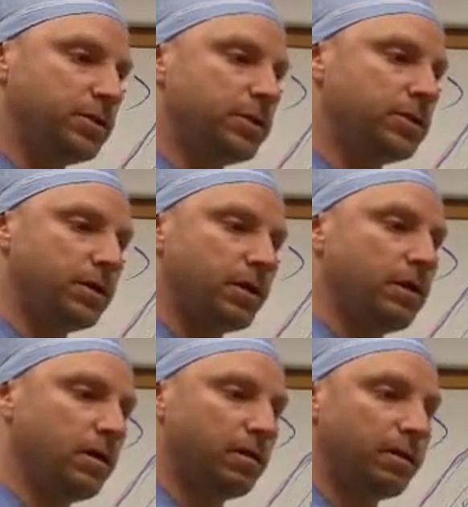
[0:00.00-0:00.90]
just
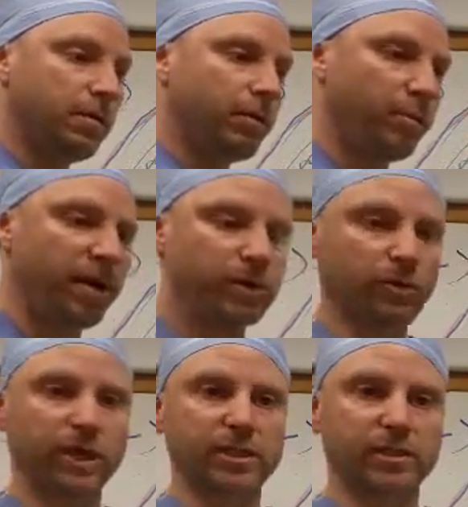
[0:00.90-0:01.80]
a
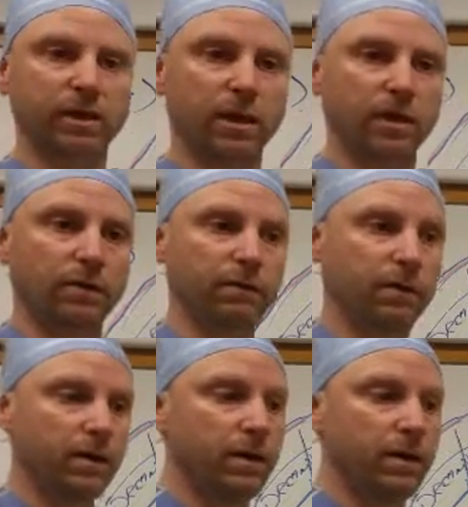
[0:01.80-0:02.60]
perpetuation of